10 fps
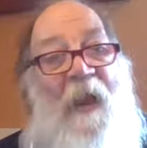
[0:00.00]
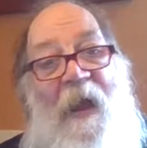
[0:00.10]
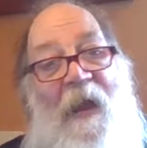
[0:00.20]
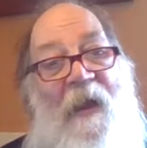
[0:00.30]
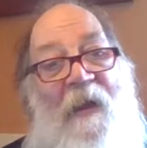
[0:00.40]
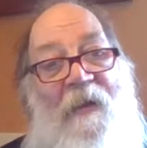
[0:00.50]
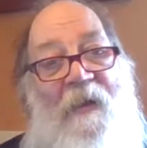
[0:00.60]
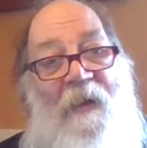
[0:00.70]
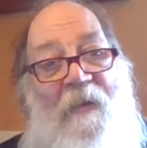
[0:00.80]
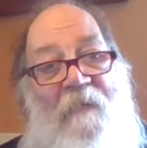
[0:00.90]
And
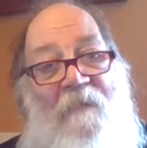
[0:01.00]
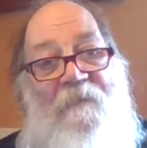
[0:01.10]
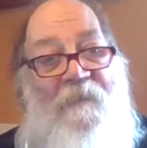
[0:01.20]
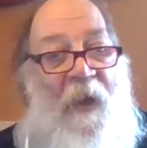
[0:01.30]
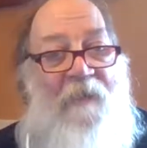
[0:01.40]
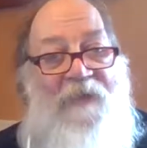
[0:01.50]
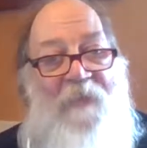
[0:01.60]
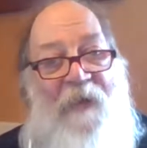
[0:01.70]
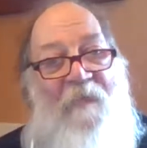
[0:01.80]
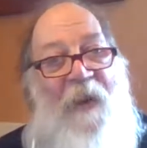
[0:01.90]
I would
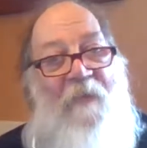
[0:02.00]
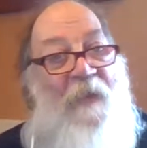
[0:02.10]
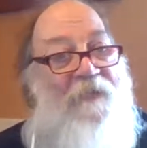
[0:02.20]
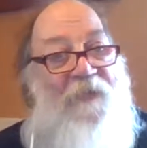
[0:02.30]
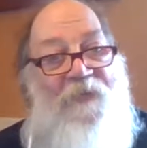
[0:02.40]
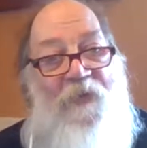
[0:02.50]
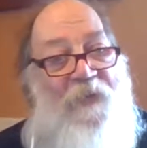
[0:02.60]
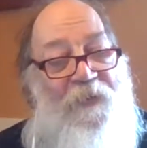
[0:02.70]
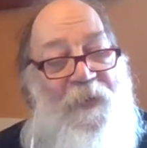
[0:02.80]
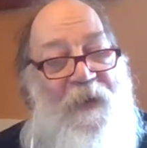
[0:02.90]
spend about a month or 2 or
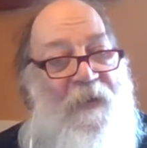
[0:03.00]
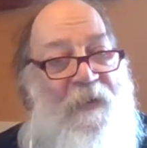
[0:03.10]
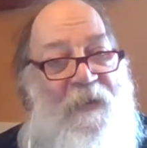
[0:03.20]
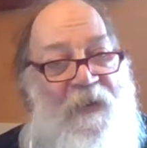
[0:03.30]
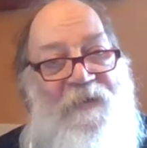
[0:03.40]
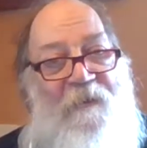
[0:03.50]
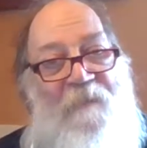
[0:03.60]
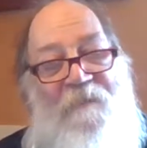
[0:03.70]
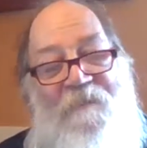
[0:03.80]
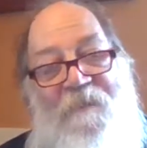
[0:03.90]
3 in each of them,
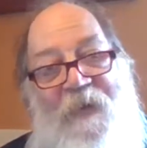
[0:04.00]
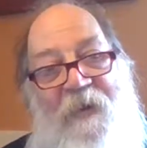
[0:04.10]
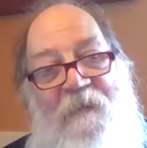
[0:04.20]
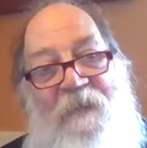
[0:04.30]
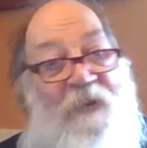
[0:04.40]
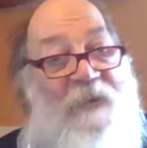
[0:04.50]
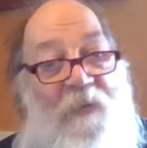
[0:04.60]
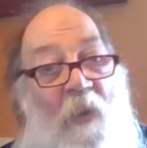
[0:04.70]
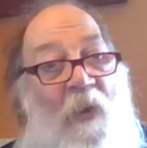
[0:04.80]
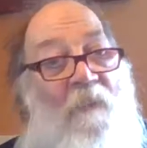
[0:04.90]
because they're
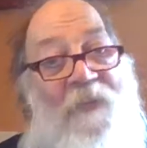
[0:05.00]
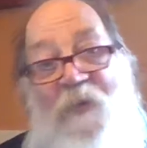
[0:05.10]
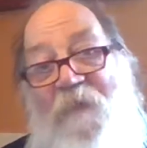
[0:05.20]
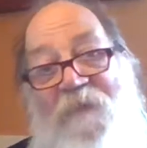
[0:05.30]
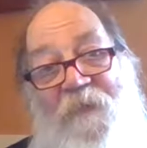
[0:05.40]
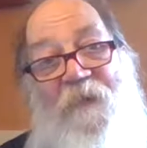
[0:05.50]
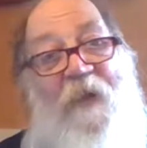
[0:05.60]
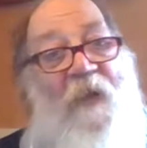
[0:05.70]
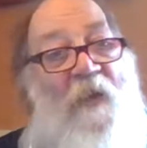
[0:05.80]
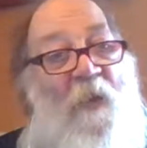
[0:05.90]
all beautiful,
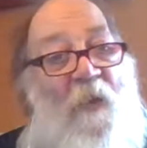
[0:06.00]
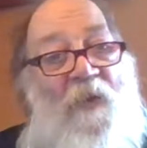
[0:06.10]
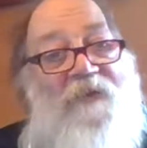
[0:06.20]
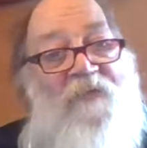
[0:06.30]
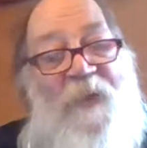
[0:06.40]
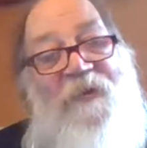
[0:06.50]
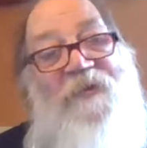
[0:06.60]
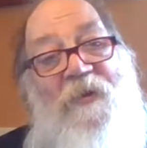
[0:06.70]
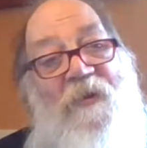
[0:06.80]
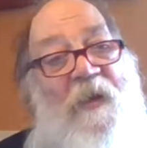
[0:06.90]
all
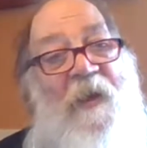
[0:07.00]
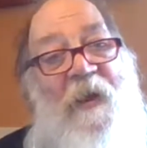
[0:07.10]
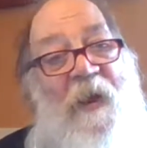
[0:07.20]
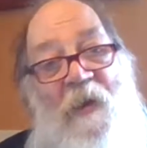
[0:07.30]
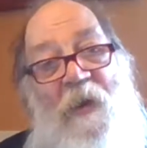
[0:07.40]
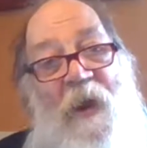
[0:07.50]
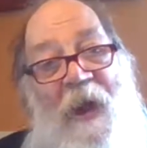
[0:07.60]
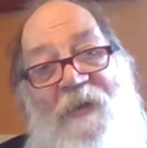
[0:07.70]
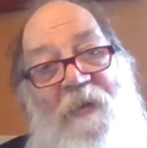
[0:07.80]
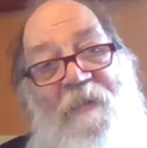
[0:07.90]
special, and all
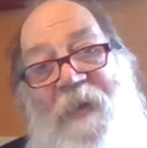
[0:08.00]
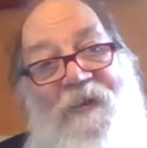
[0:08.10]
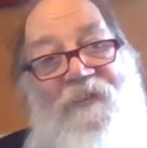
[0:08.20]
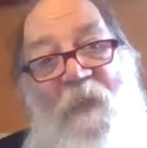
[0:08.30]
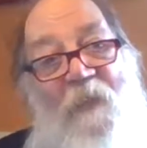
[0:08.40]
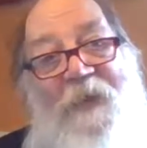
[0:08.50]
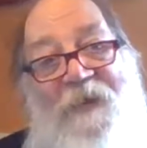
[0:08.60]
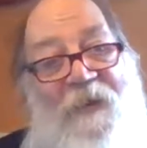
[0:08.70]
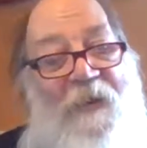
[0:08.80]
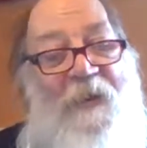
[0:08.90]
had their best
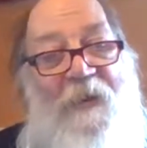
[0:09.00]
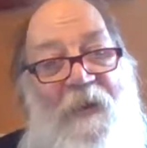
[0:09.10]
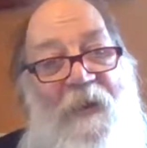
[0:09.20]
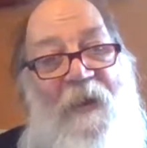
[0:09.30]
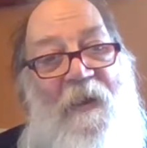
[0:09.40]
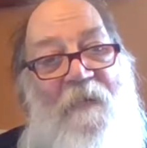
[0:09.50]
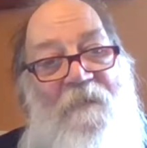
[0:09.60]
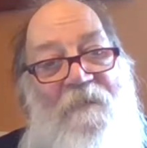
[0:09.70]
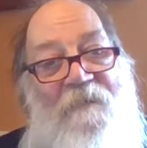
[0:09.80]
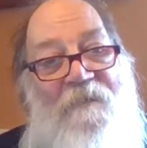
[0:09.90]
moment.
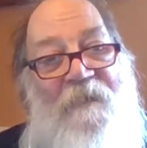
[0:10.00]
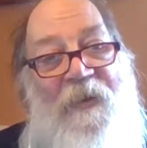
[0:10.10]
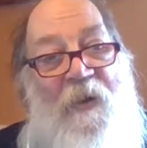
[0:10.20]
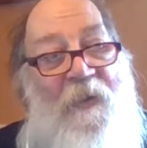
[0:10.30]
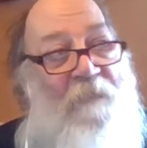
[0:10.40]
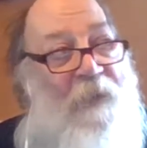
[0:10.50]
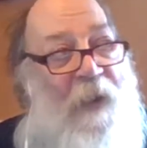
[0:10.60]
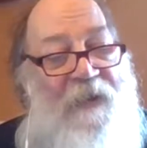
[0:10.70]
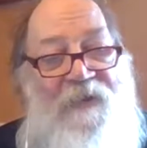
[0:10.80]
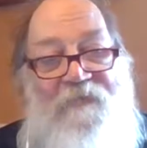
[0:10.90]
Um, but
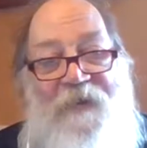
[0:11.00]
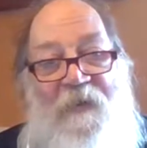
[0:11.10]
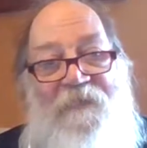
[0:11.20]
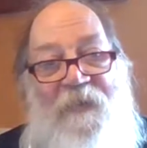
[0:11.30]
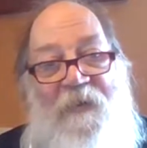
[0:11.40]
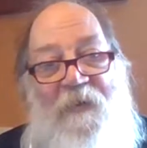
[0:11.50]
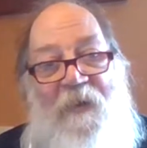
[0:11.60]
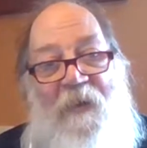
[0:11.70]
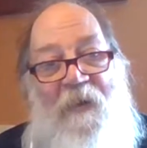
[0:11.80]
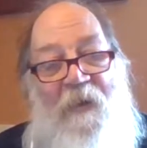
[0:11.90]
I had some stuff in
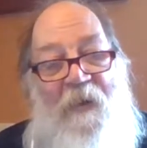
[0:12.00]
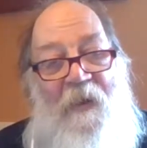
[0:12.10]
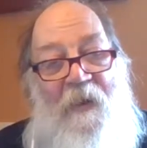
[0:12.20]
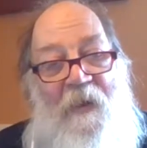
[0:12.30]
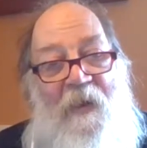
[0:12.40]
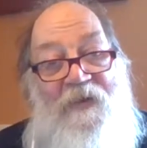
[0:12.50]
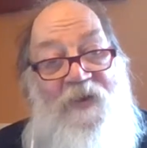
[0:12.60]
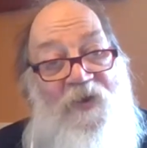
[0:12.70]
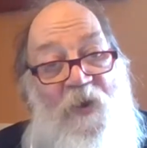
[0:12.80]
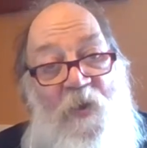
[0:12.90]

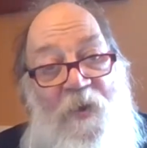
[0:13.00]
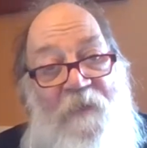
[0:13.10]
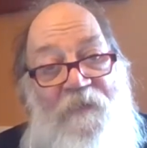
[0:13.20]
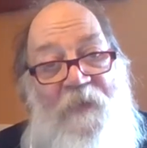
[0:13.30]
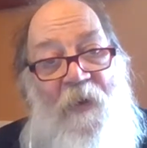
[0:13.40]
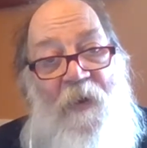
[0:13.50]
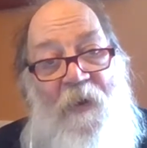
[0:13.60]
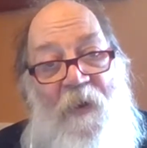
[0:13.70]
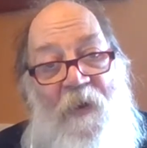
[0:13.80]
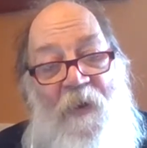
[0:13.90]
Stewart,
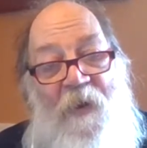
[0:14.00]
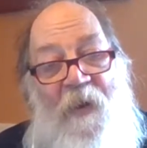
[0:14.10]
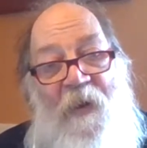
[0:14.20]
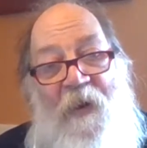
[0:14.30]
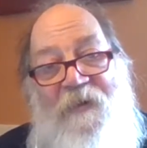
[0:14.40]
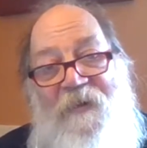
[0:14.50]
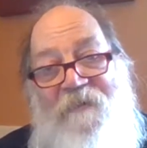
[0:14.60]
Florida, and I had some